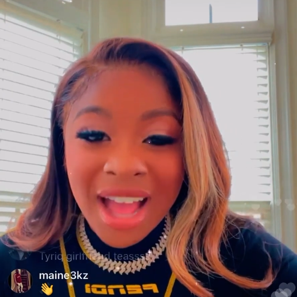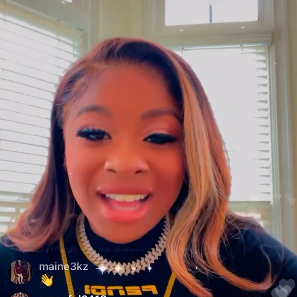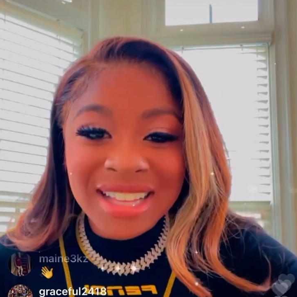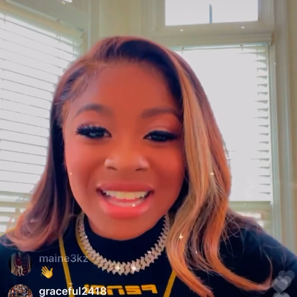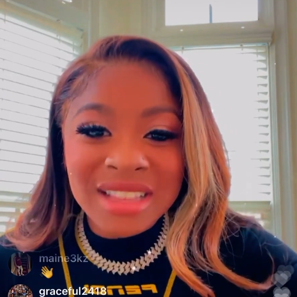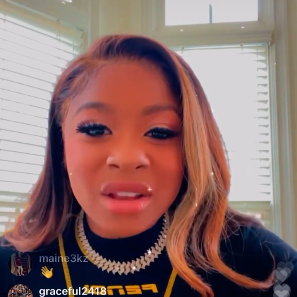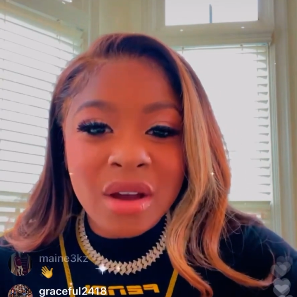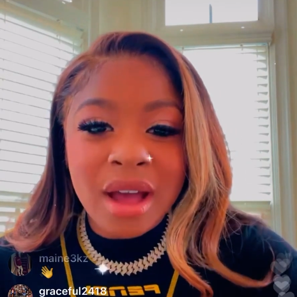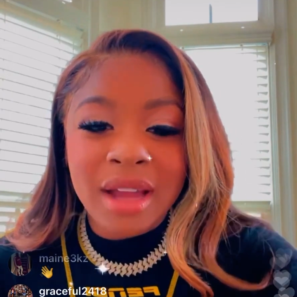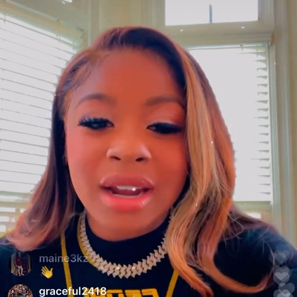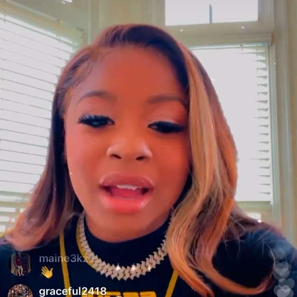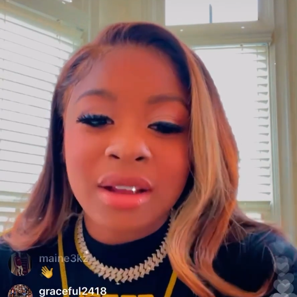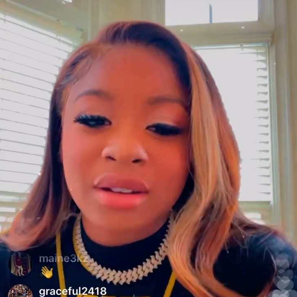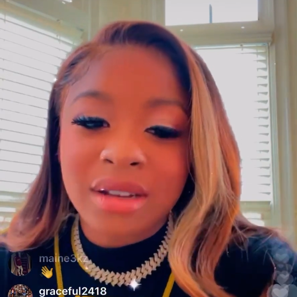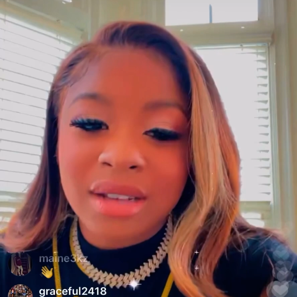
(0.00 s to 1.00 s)
I no,
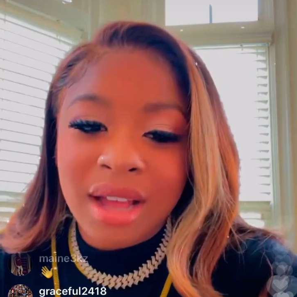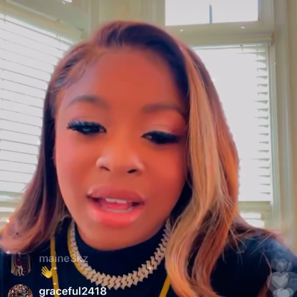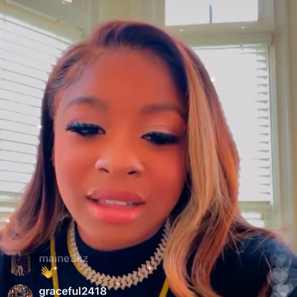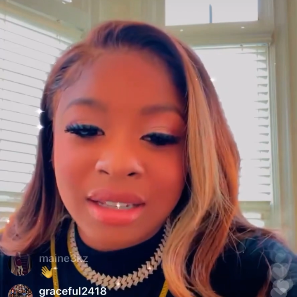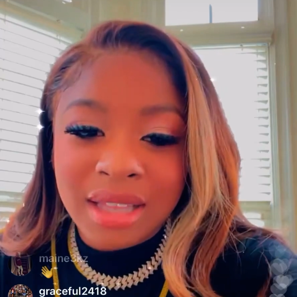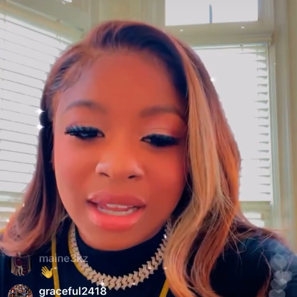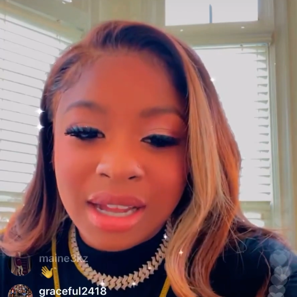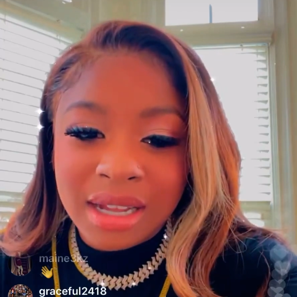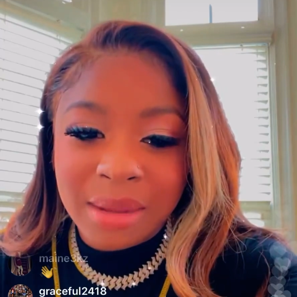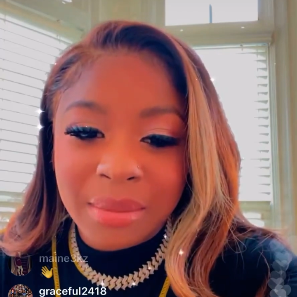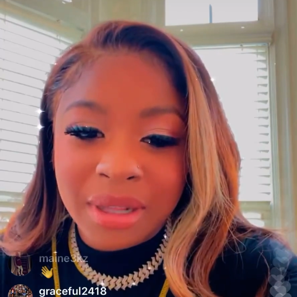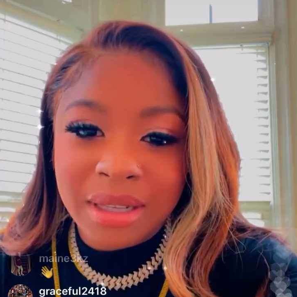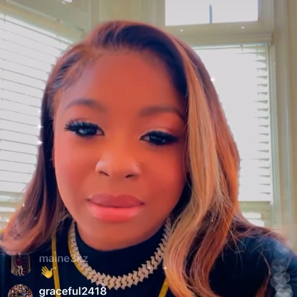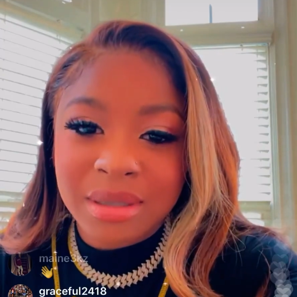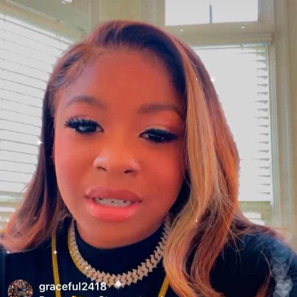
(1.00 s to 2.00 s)
I, I look like I got
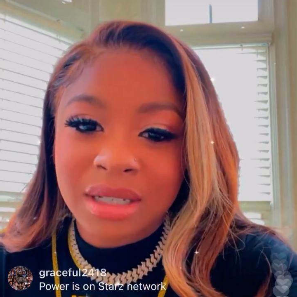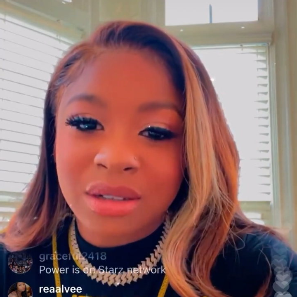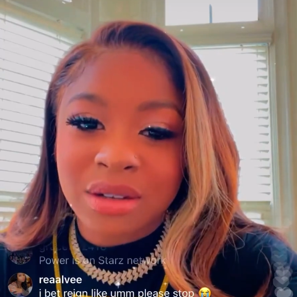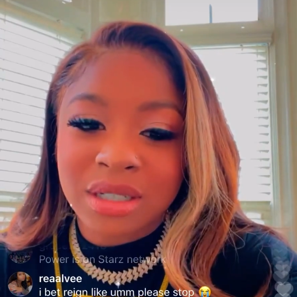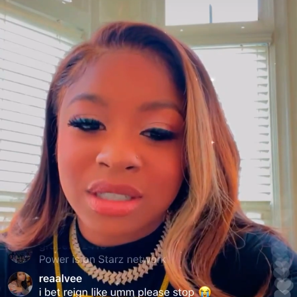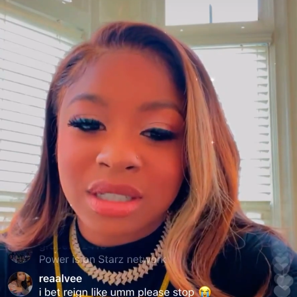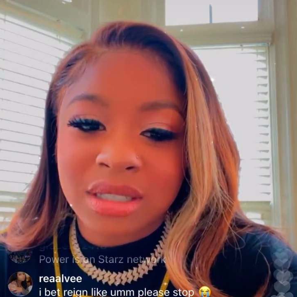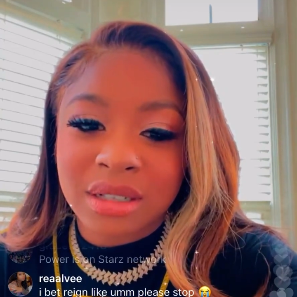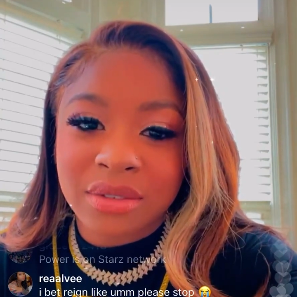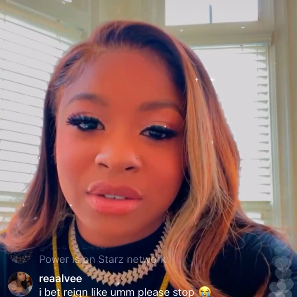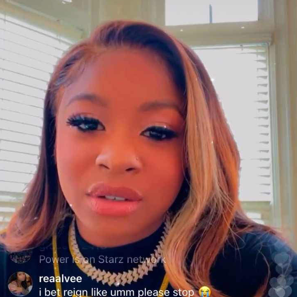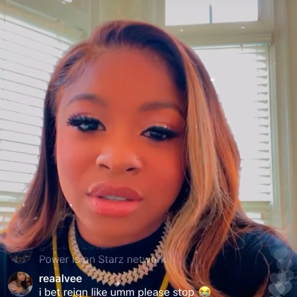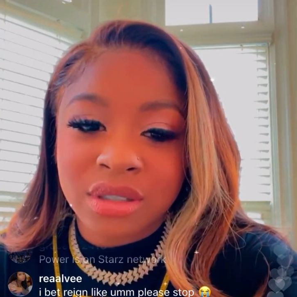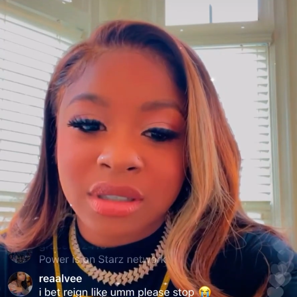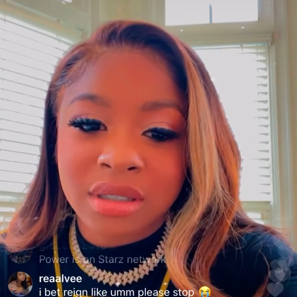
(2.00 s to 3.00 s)
my lips done. No, it's just a
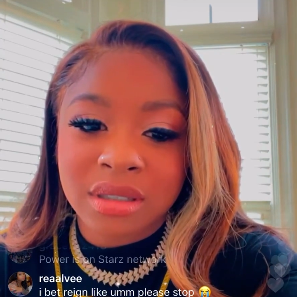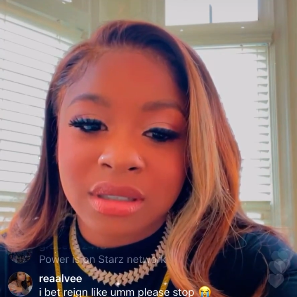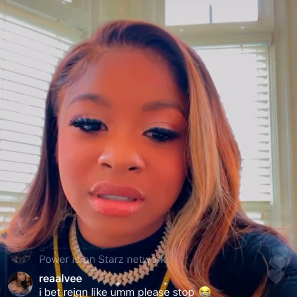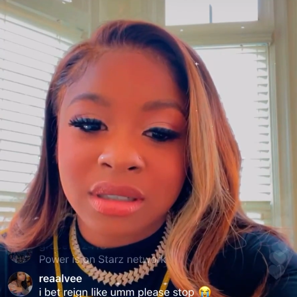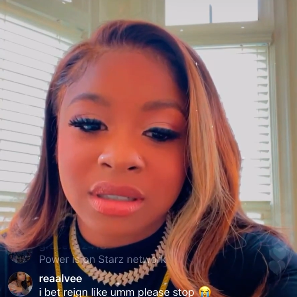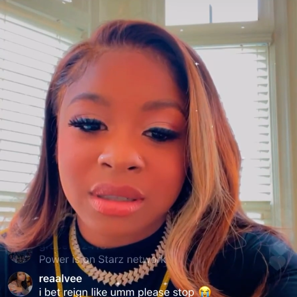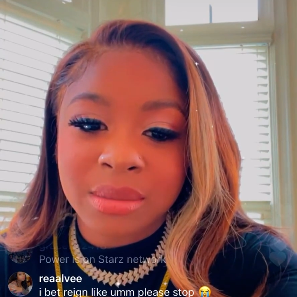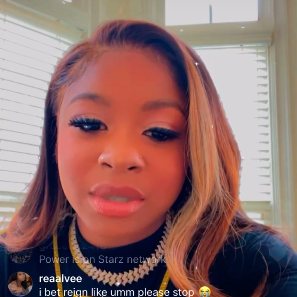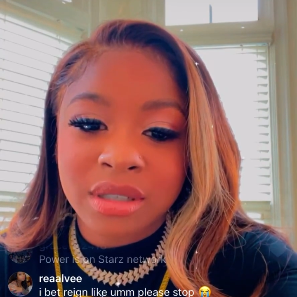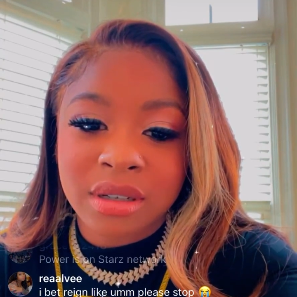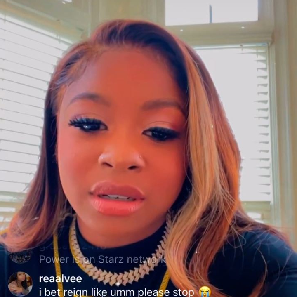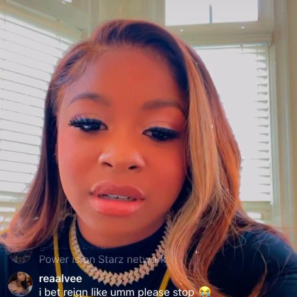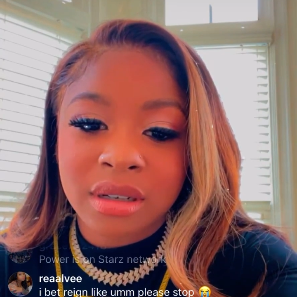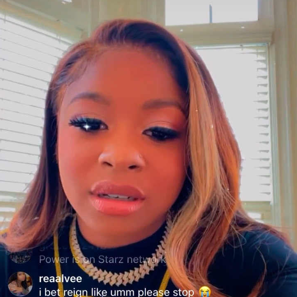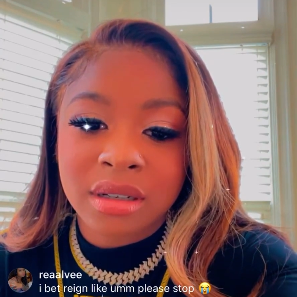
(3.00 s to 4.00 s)
photo. But let me
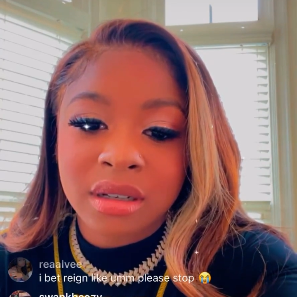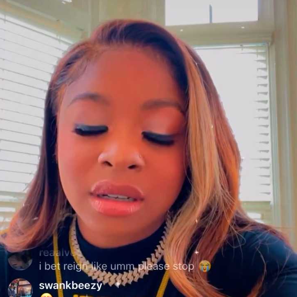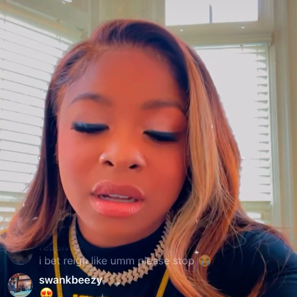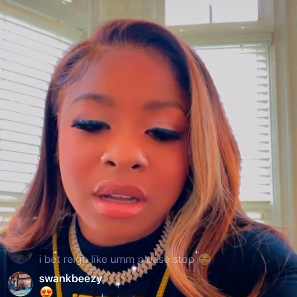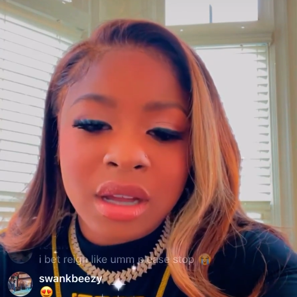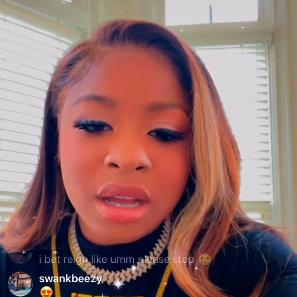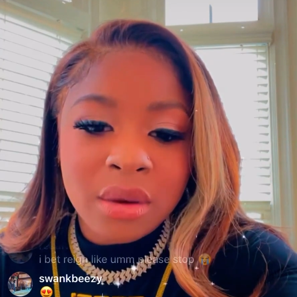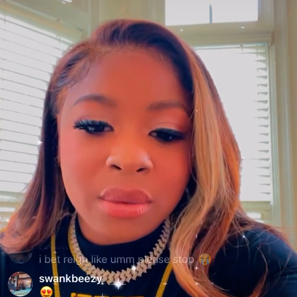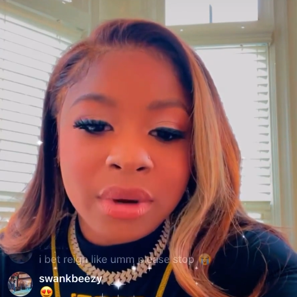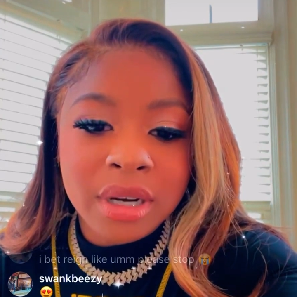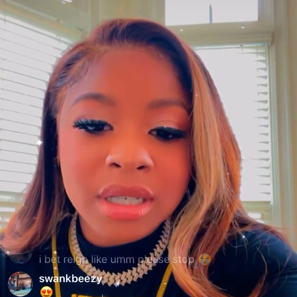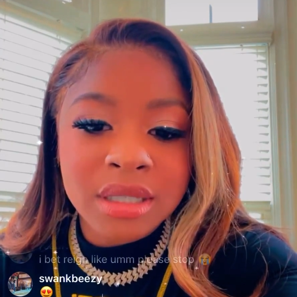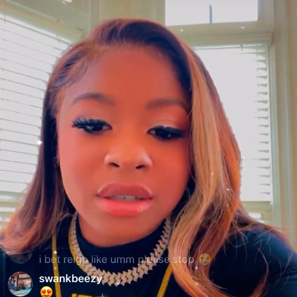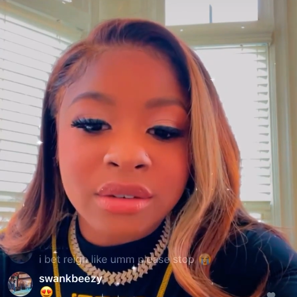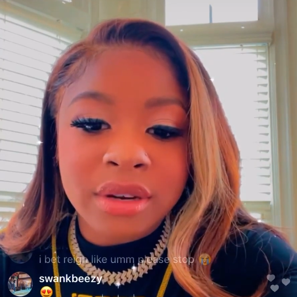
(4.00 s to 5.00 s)
show you.
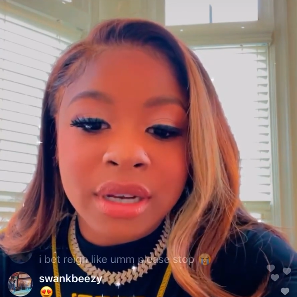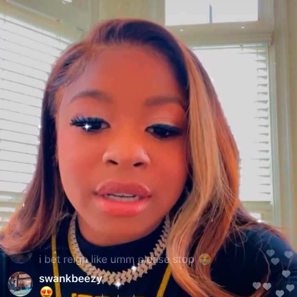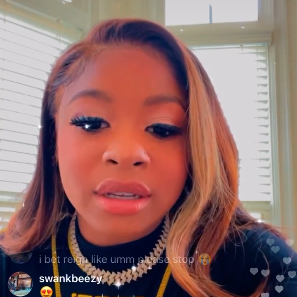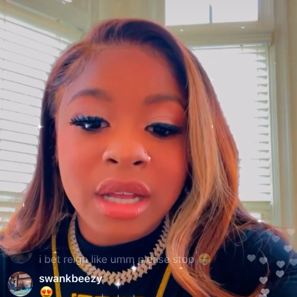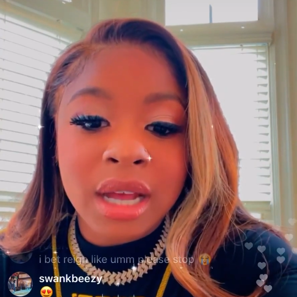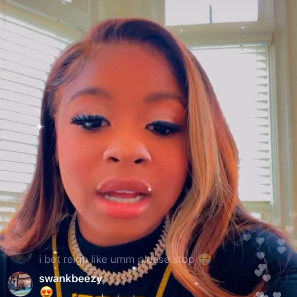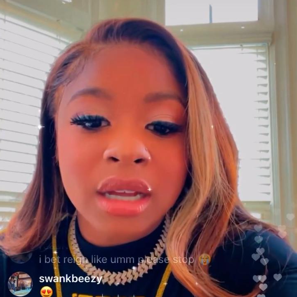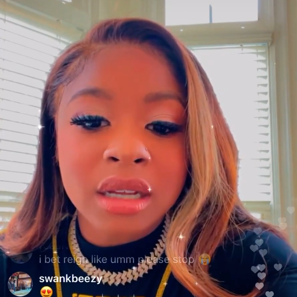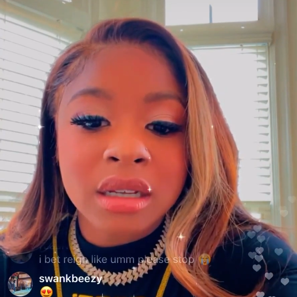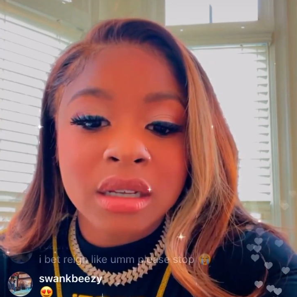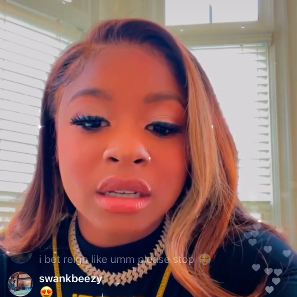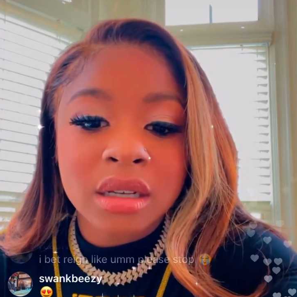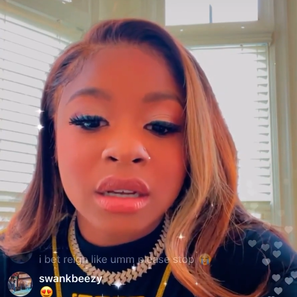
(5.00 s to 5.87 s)
Where's the regular? Huh?